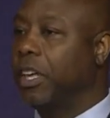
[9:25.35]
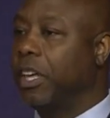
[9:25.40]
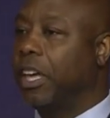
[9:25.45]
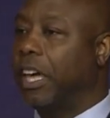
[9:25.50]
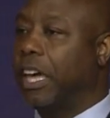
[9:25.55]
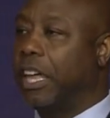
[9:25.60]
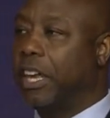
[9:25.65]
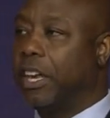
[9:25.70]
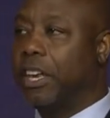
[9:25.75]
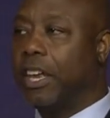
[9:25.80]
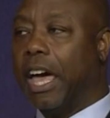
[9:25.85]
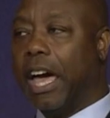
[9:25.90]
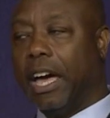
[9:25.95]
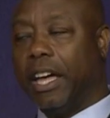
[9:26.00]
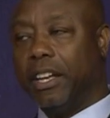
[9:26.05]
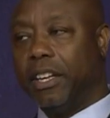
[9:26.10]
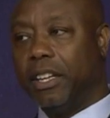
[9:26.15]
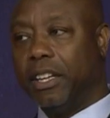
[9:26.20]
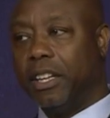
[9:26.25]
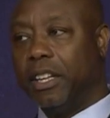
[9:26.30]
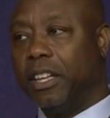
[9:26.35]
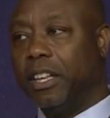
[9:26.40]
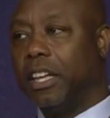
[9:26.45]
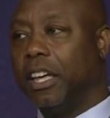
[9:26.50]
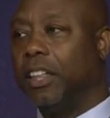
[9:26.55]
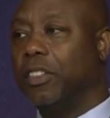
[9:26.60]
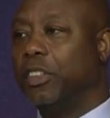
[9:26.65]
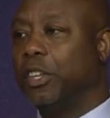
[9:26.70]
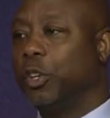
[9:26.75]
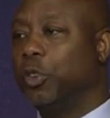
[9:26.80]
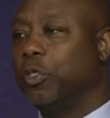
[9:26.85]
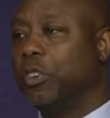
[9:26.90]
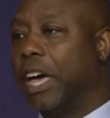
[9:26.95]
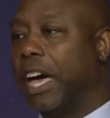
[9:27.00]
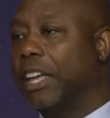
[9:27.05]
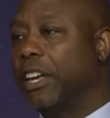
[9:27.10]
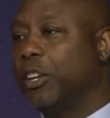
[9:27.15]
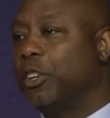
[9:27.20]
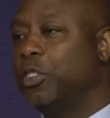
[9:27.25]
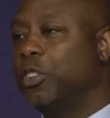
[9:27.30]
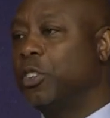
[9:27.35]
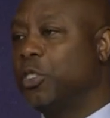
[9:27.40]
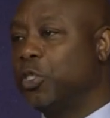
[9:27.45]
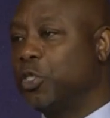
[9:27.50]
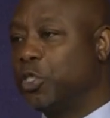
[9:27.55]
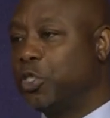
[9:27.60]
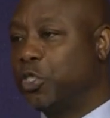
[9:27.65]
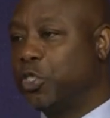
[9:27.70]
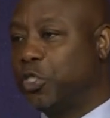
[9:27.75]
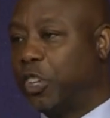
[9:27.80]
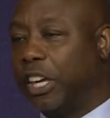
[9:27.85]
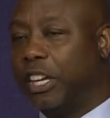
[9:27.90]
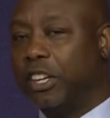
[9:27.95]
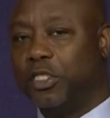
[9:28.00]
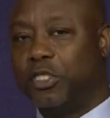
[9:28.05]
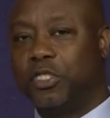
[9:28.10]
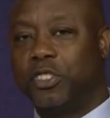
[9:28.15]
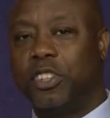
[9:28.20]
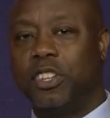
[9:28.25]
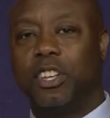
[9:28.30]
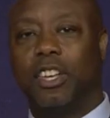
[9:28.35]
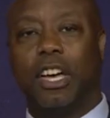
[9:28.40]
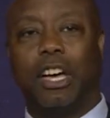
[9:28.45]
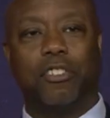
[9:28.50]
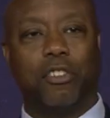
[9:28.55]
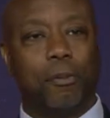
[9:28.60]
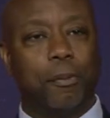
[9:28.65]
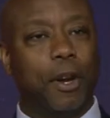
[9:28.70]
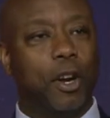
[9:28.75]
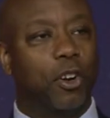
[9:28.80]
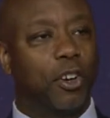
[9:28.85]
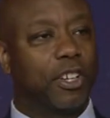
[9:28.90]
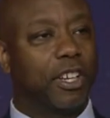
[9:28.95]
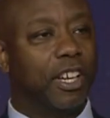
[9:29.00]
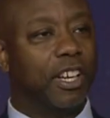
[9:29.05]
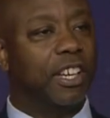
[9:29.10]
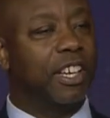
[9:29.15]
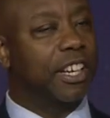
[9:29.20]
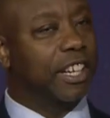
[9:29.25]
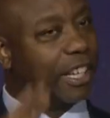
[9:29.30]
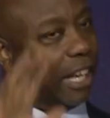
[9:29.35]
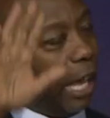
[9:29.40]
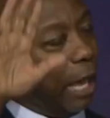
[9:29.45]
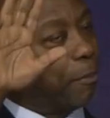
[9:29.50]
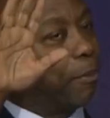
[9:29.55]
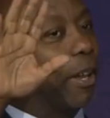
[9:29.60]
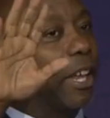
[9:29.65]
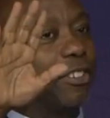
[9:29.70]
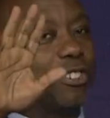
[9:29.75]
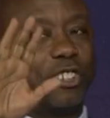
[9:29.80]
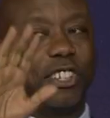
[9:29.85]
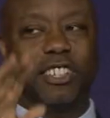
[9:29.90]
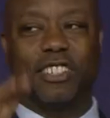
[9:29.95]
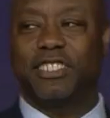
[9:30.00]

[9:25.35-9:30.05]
and not in the United States of America. God bless you.